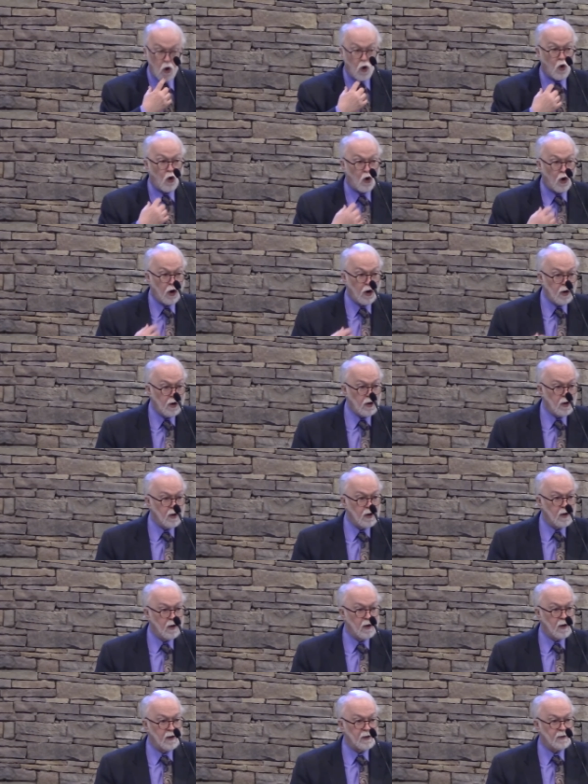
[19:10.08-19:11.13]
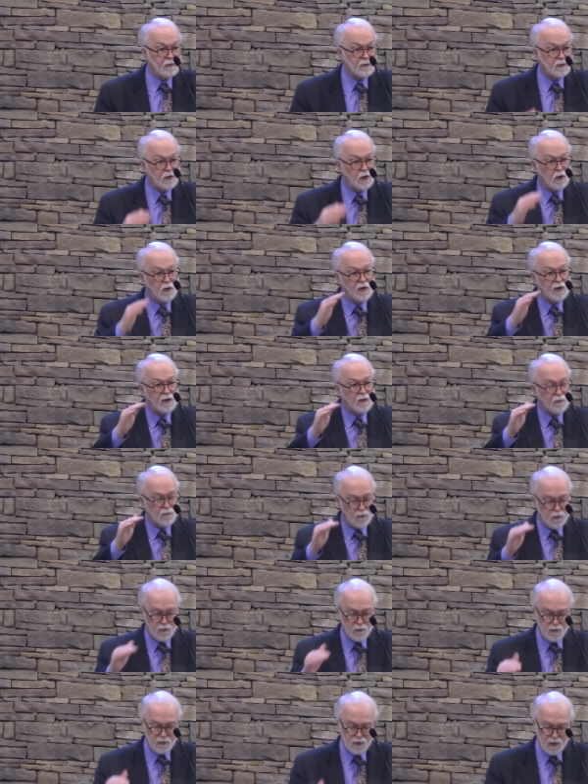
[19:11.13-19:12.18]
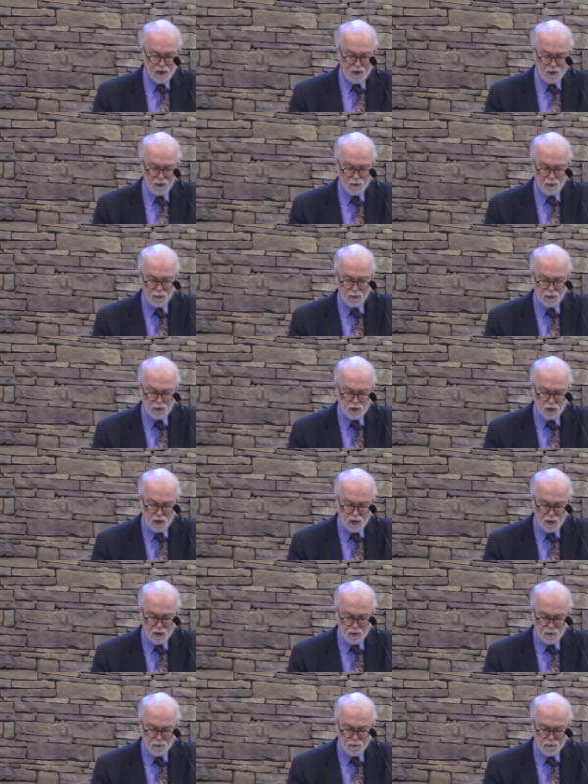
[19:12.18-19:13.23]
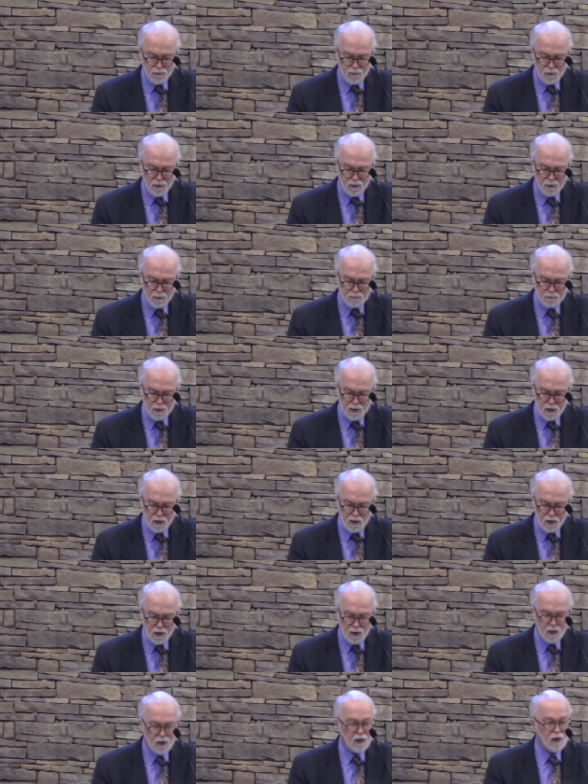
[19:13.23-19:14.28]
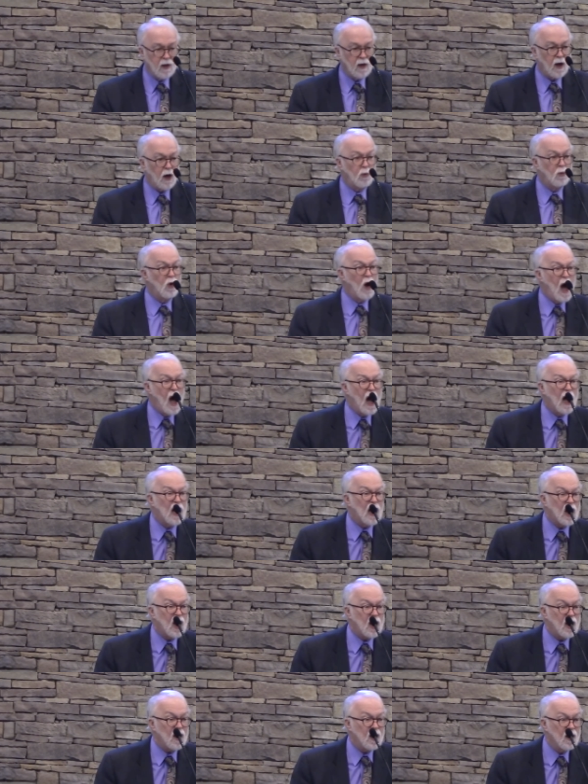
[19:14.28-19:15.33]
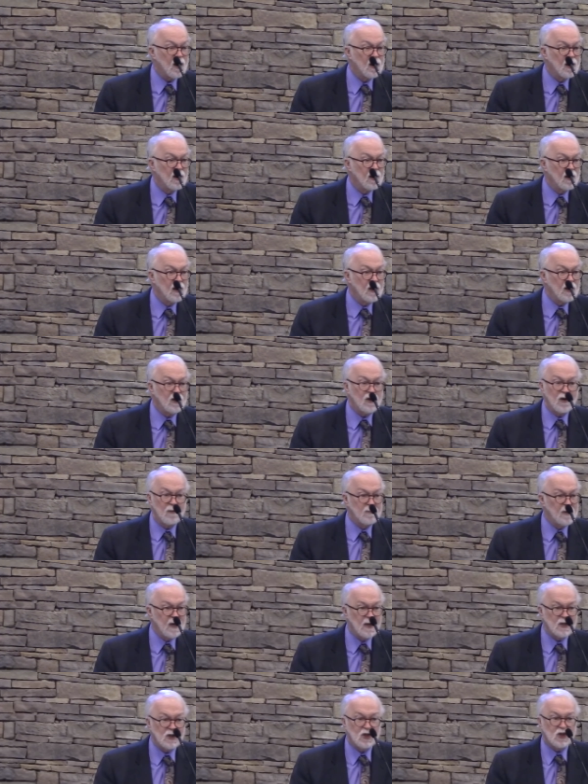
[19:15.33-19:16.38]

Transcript: or uh, to go a little further down on the chain of uh, being, a rock. He could have been a